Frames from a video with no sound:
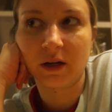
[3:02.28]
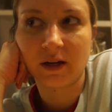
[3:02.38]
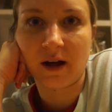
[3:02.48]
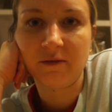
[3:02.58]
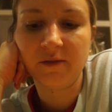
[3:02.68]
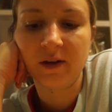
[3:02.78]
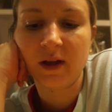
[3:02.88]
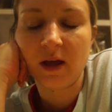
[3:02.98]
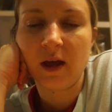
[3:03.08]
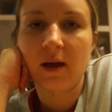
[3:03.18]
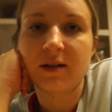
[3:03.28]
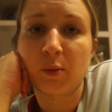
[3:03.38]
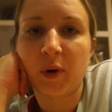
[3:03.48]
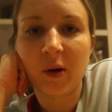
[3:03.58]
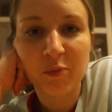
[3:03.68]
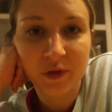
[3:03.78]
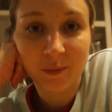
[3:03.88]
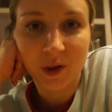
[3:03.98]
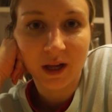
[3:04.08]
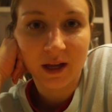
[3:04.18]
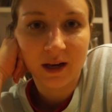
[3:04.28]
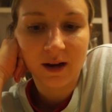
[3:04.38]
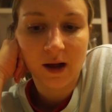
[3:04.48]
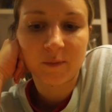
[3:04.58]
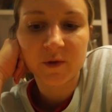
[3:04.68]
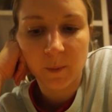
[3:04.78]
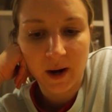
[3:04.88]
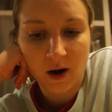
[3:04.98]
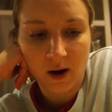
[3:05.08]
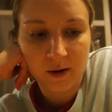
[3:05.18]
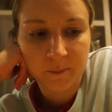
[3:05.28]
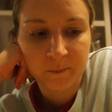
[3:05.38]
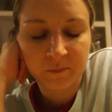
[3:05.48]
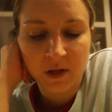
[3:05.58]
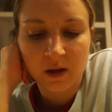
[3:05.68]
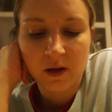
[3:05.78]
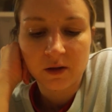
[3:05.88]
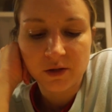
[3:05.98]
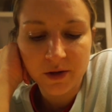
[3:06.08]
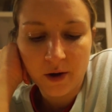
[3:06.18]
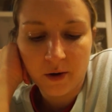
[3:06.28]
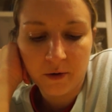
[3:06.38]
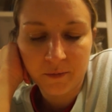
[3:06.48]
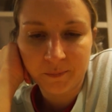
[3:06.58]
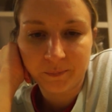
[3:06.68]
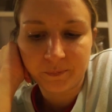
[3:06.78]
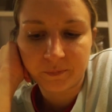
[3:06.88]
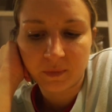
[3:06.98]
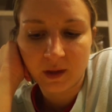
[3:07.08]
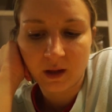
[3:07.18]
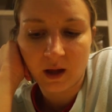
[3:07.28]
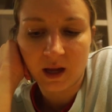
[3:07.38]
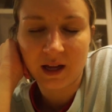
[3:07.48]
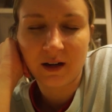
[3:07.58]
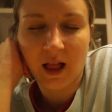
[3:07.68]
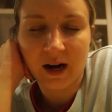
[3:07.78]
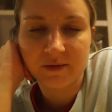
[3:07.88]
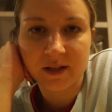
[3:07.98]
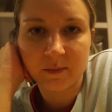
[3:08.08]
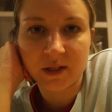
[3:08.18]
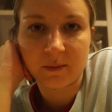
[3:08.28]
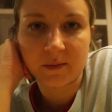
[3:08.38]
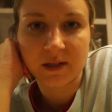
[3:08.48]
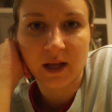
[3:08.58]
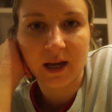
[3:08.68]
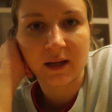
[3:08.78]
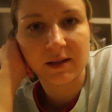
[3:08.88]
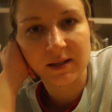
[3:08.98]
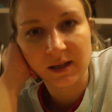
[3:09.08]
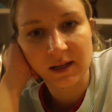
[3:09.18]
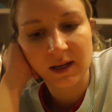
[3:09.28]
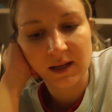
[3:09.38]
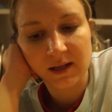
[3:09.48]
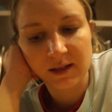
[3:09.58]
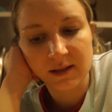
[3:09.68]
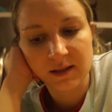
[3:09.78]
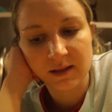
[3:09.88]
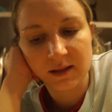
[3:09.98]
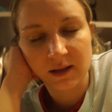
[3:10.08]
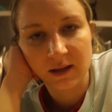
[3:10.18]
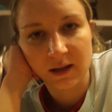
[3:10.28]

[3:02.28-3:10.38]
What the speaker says: enough to pump the blood up to my heart. So I get a lot of symptoms like dizziness,